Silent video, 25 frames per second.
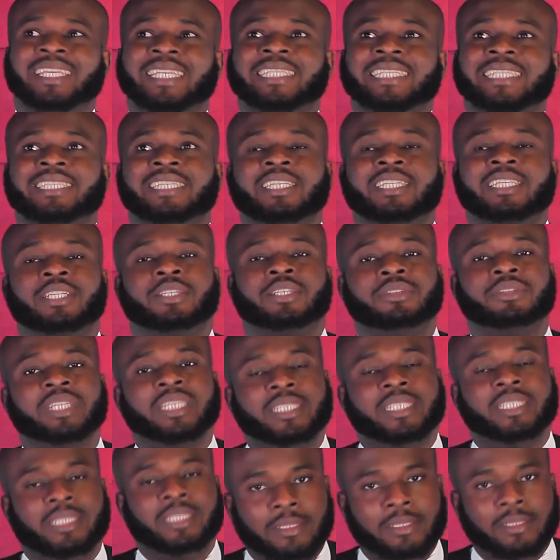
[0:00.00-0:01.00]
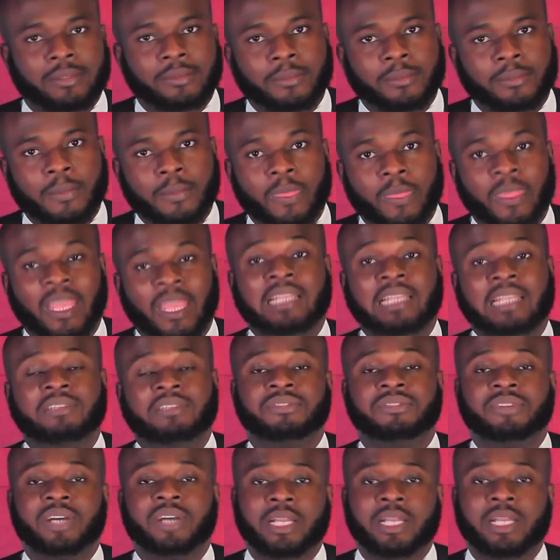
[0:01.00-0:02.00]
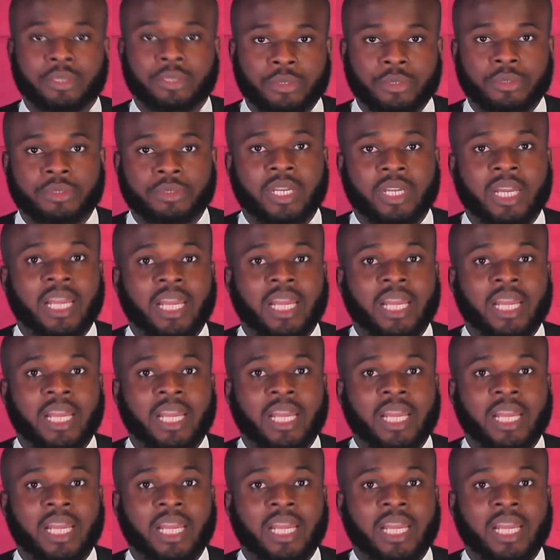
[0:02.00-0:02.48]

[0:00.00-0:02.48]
is increasing in value,